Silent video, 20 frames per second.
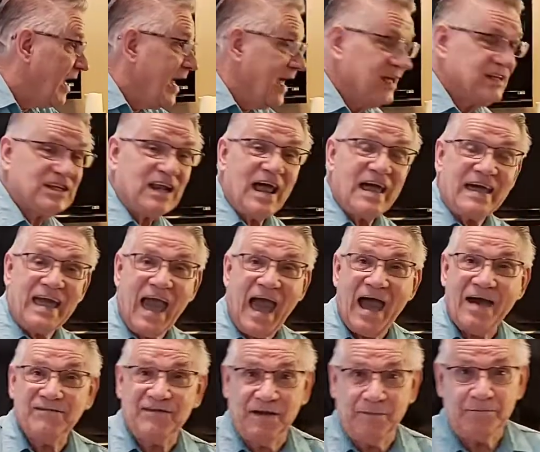It's like
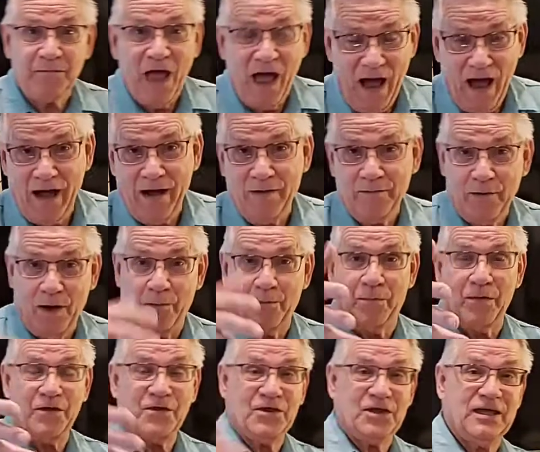having a
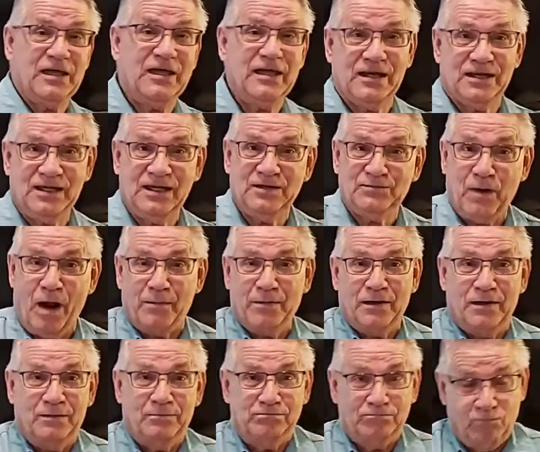brother Kent. He's
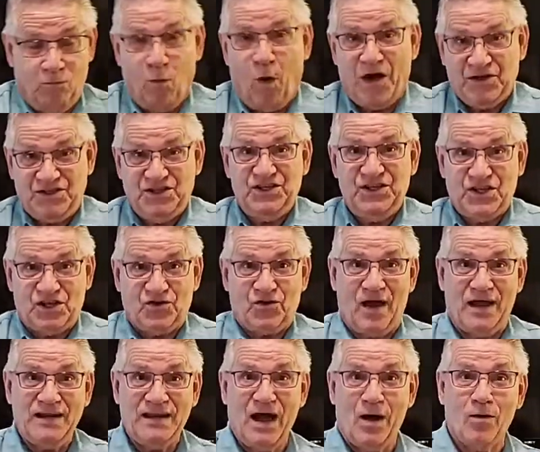probably watching this right
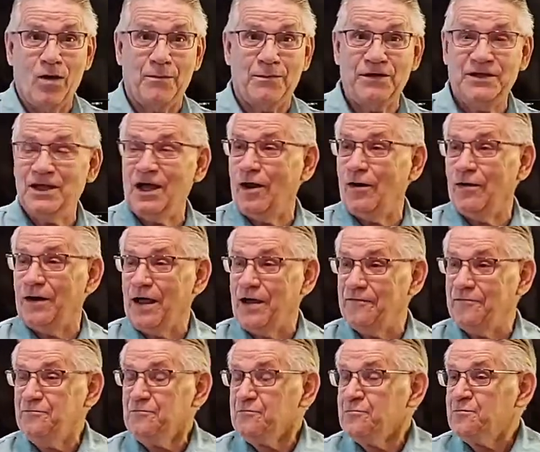now up in
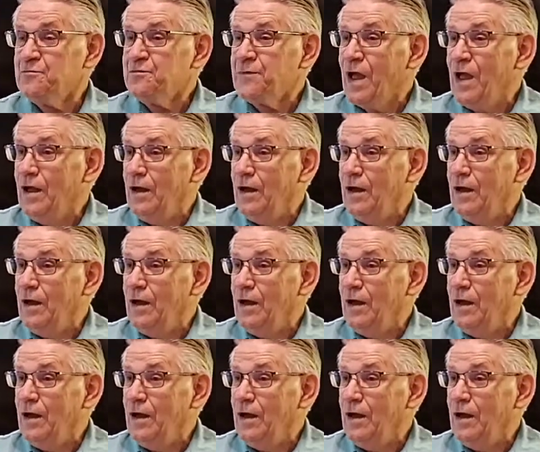Yellowknife.